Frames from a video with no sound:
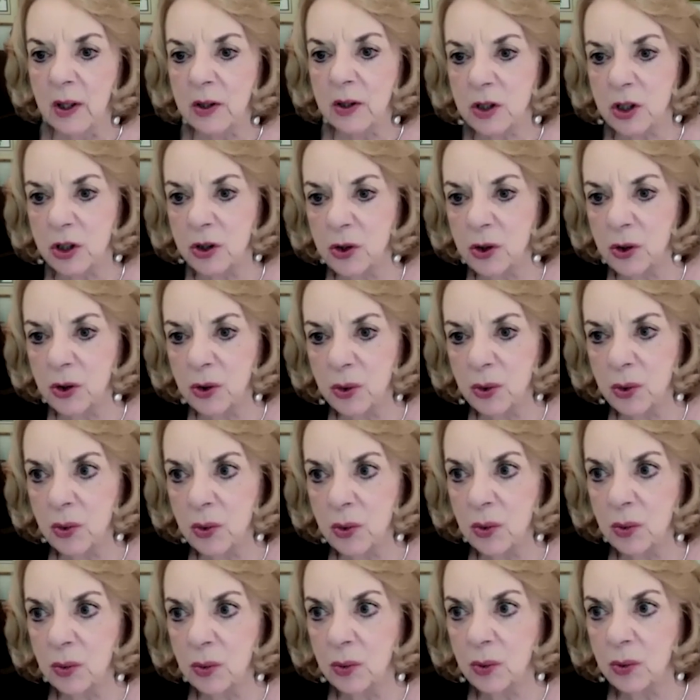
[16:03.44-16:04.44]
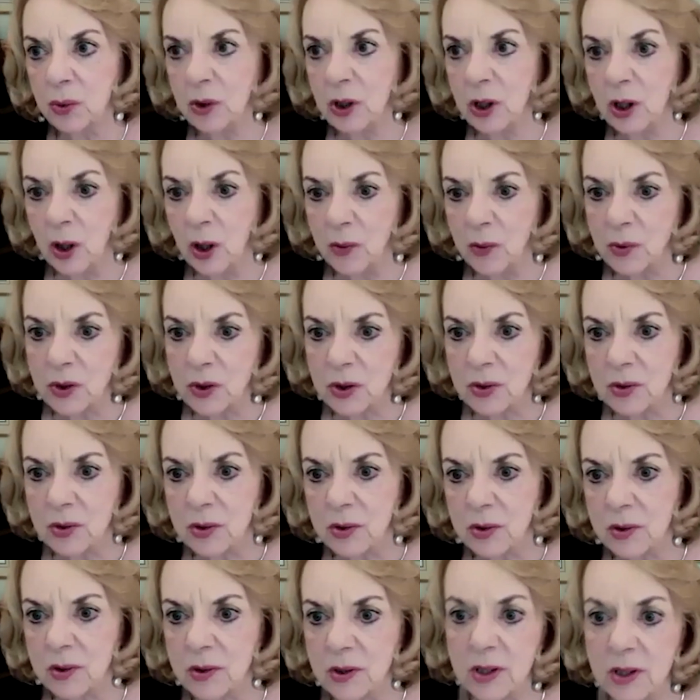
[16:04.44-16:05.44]
to, you know,
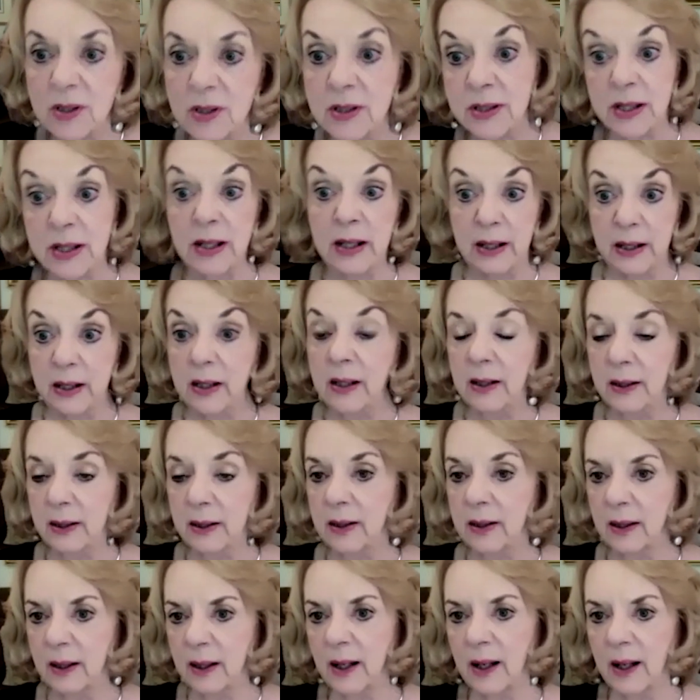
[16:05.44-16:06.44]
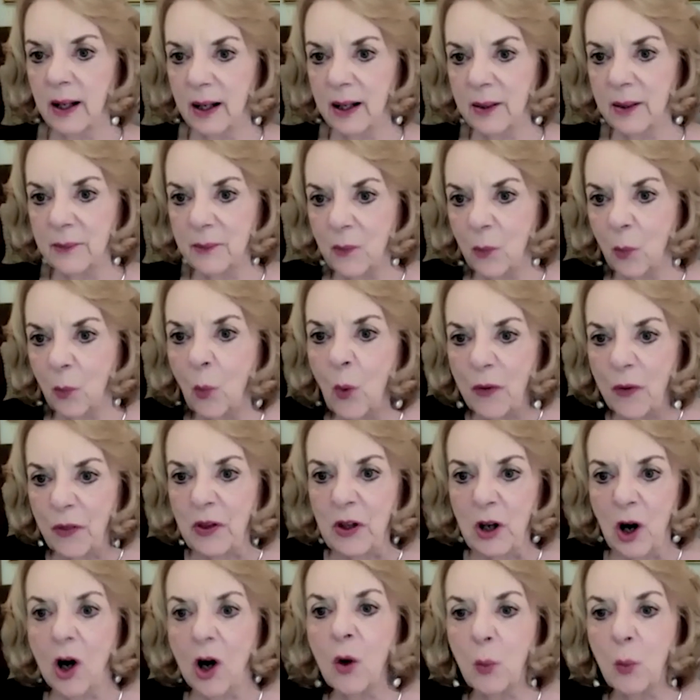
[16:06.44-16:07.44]
to see what
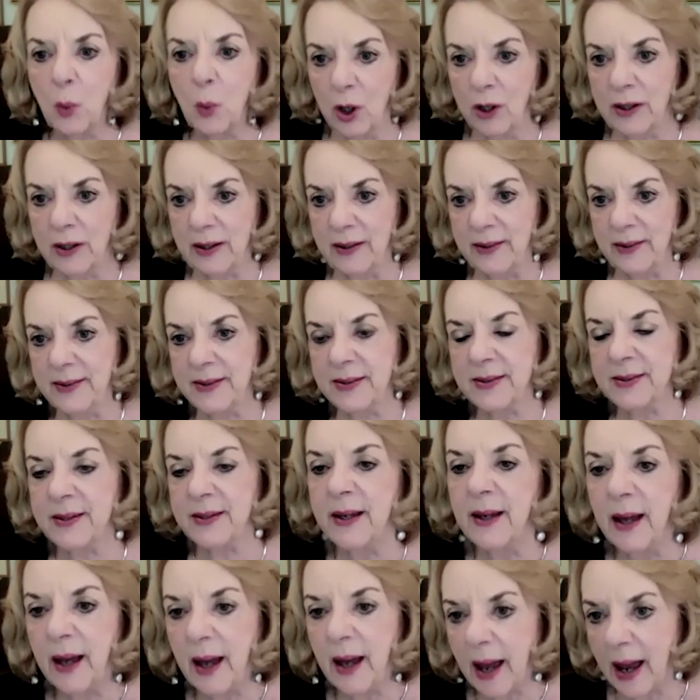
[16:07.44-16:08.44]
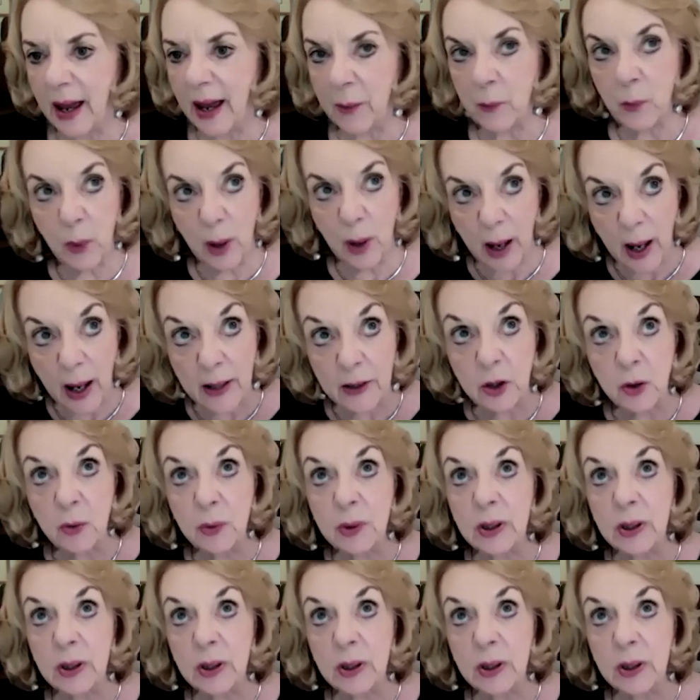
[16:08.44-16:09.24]
the artwork is, and you